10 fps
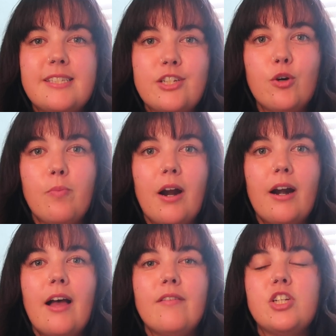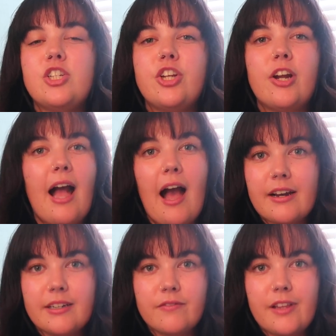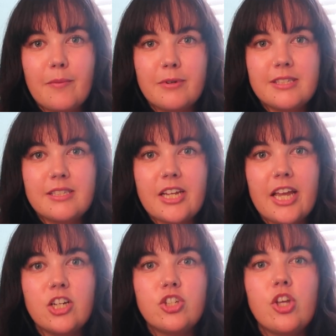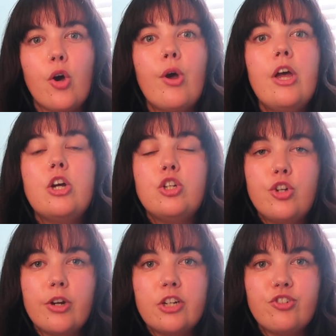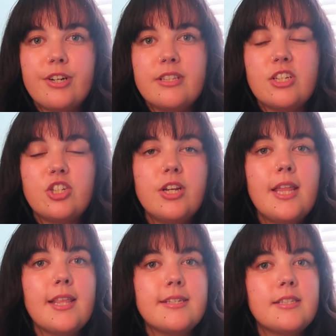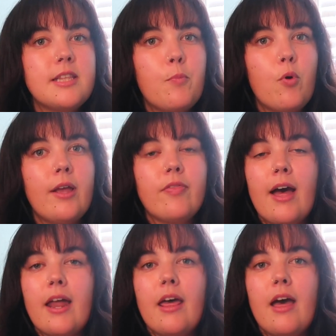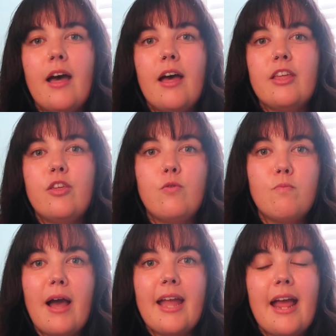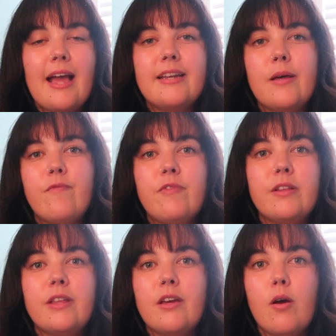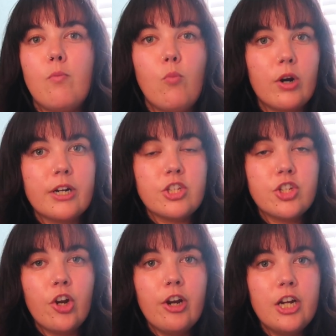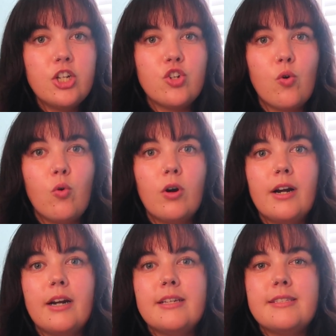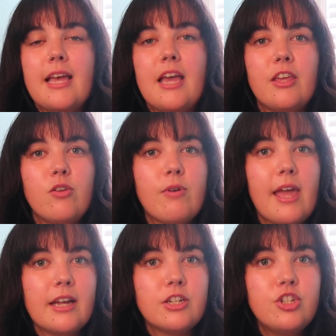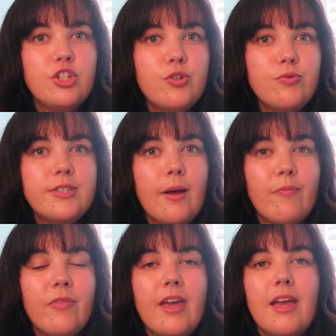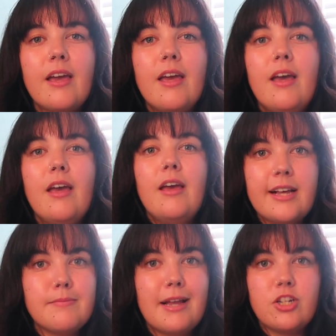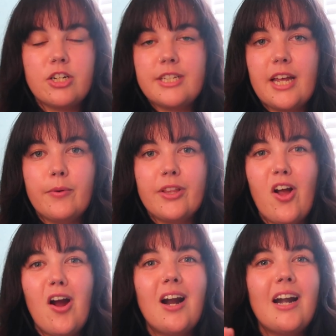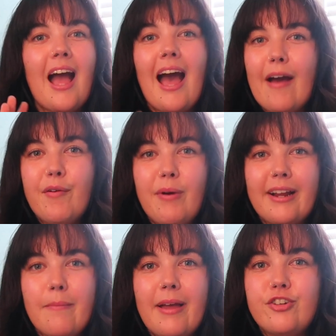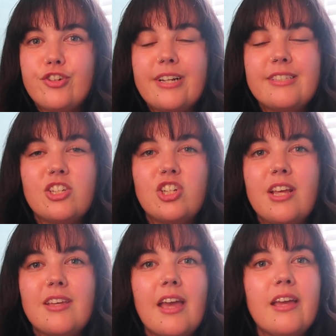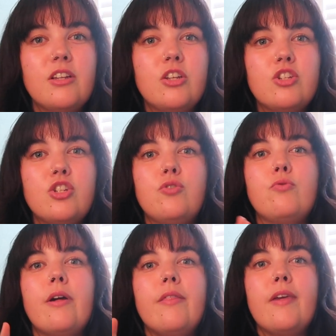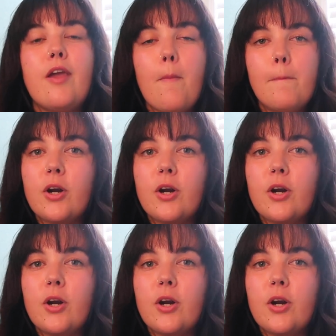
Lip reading: still part of just your active labor stage. So during transition, this is the point that you might end up feeling more discouraged, or saying you can't do something. Things might start to get really hard. I would recommend transitioning into the